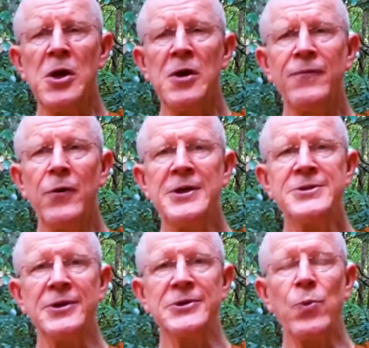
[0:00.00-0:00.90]
For
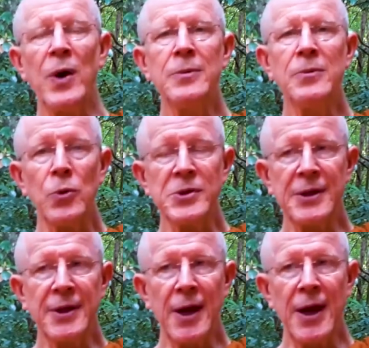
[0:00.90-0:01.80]
instance, one kuti
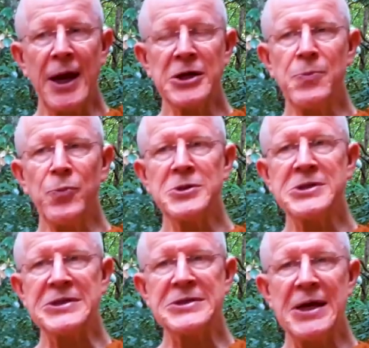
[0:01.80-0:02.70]
that I actually
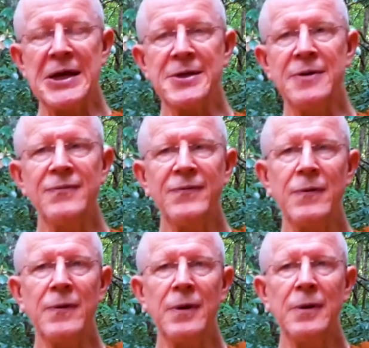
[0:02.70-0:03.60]
personally stayed in
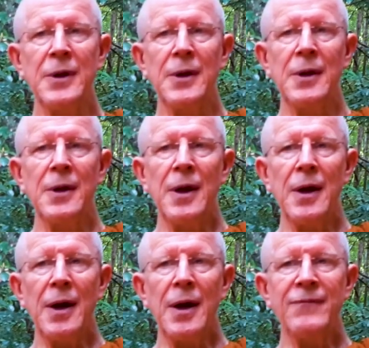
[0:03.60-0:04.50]
for,
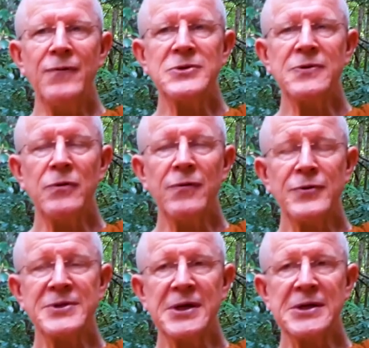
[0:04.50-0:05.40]
first of all, for
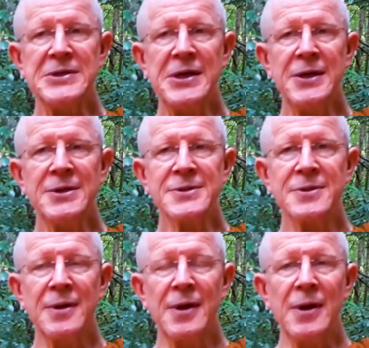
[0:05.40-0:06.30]
6 years,
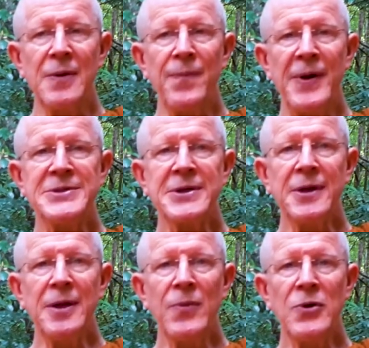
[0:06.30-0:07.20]

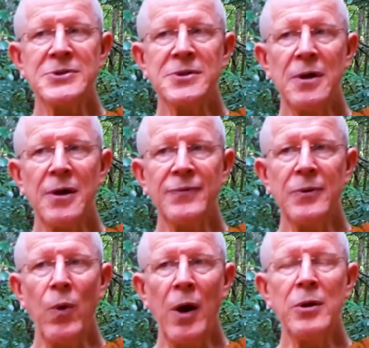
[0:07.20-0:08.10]
basically most of the
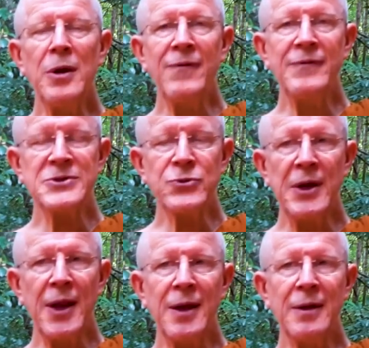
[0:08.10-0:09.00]
wildlife in Sri
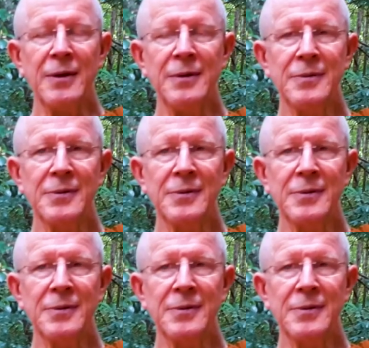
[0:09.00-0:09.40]
Lanka